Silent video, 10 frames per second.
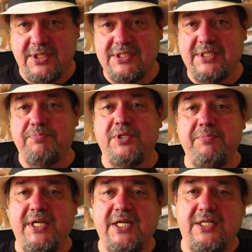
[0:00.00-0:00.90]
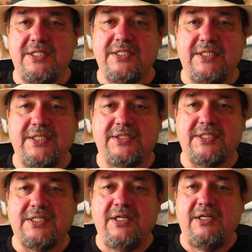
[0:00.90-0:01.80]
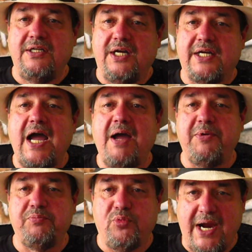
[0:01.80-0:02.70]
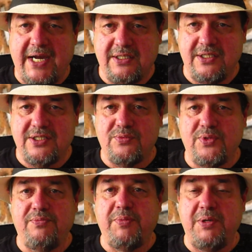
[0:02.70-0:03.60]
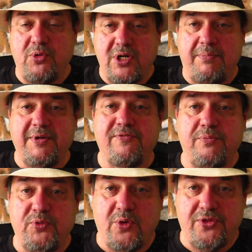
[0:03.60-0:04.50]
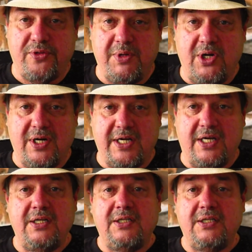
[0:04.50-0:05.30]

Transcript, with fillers: simply because it's a common practice with people coming from North America.